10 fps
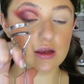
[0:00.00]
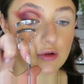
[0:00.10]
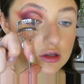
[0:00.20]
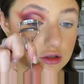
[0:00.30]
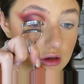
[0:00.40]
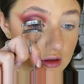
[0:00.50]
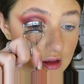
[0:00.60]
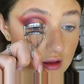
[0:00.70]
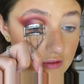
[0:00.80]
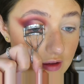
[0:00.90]
I'm not sure
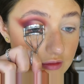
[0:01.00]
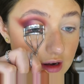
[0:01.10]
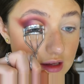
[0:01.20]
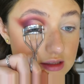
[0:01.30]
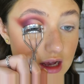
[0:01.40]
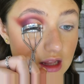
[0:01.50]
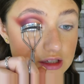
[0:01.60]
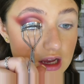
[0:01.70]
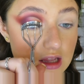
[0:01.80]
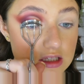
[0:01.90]
if everyone has eyelash
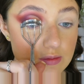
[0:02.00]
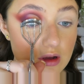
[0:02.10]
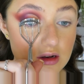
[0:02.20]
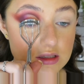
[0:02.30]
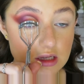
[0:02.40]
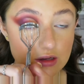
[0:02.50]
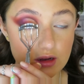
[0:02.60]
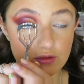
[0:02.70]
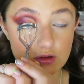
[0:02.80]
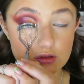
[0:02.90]
curlers, to be honest. I don't
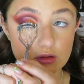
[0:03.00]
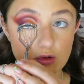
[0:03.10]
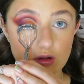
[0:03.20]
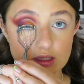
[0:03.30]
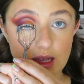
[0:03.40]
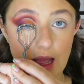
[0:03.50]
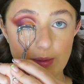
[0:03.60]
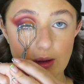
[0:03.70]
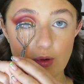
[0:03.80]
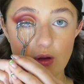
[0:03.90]
even use them all the time
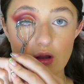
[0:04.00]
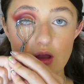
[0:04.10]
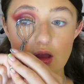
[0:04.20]
anymore.